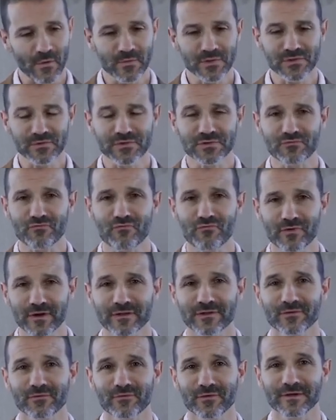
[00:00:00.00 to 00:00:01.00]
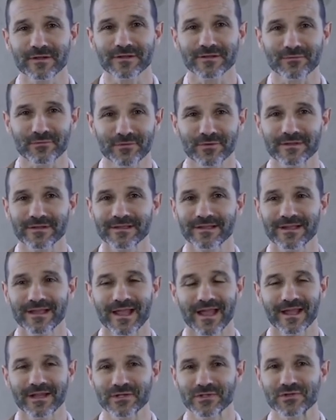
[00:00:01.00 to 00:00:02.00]
which was really, really,
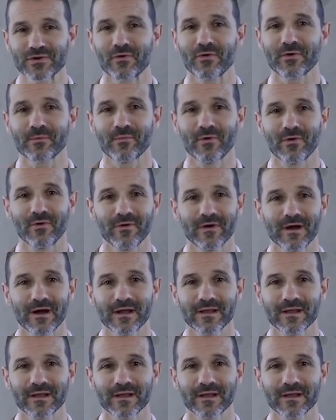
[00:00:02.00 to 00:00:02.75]
really enjoyable.